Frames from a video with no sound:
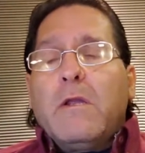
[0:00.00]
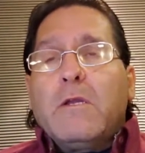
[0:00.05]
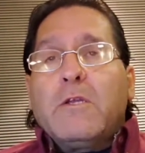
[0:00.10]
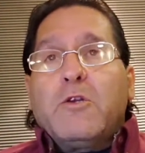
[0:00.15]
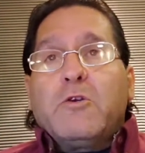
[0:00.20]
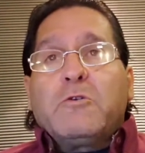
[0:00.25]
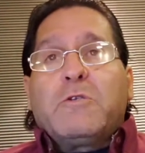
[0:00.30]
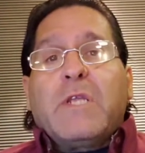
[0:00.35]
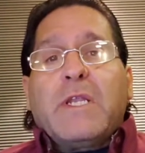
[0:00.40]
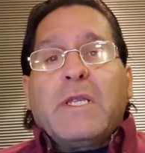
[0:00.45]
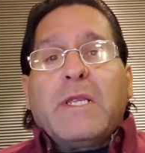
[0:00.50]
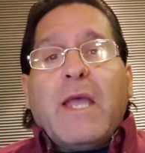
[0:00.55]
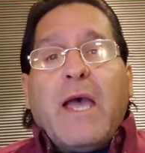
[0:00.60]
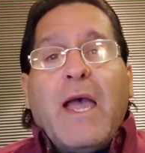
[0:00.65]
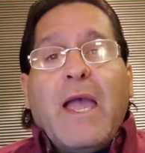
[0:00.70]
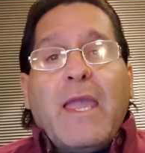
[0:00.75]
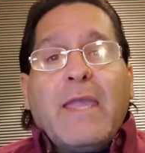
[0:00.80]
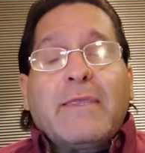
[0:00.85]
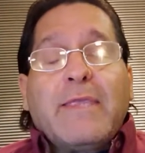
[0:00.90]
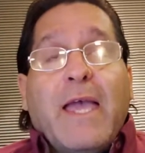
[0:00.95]
you're
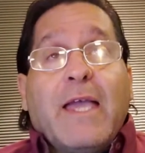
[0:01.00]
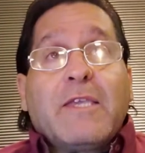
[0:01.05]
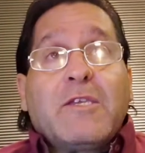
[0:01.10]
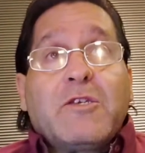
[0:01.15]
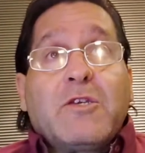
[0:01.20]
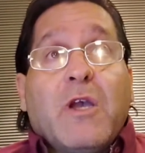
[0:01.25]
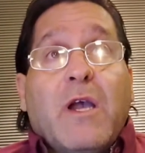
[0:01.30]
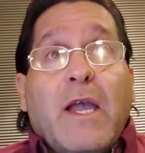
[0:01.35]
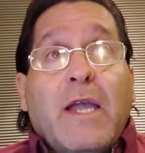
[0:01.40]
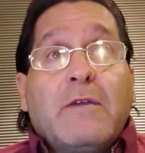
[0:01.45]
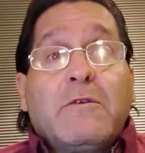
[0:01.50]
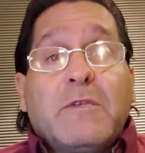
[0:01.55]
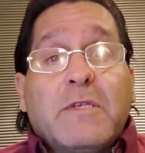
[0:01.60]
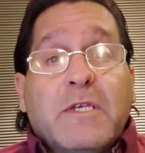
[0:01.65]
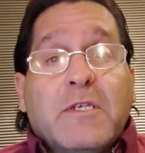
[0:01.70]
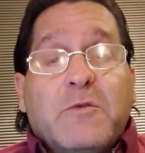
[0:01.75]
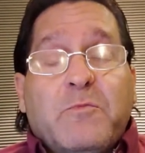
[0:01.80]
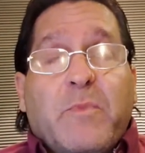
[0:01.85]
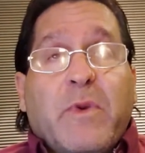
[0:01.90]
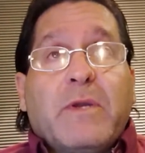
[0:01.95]
denying that child's
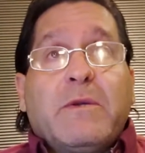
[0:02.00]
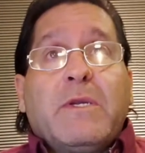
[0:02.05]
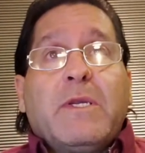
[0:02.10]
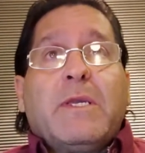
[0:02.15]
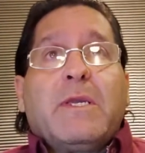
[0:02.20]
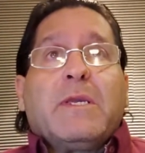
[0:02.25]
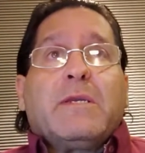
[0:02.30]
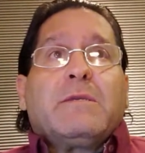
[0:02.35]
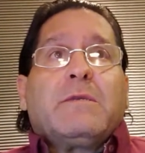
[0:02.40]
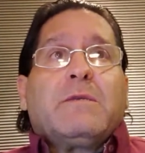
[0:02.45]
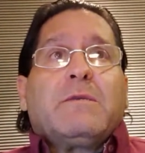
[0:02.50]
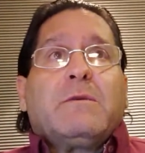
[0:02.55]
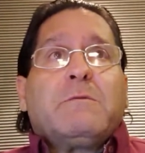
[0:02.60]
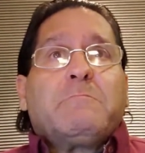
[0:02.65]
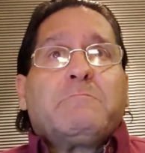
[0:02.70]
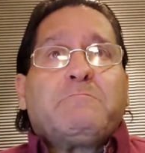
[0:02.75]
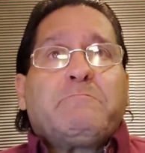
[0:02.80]
experience.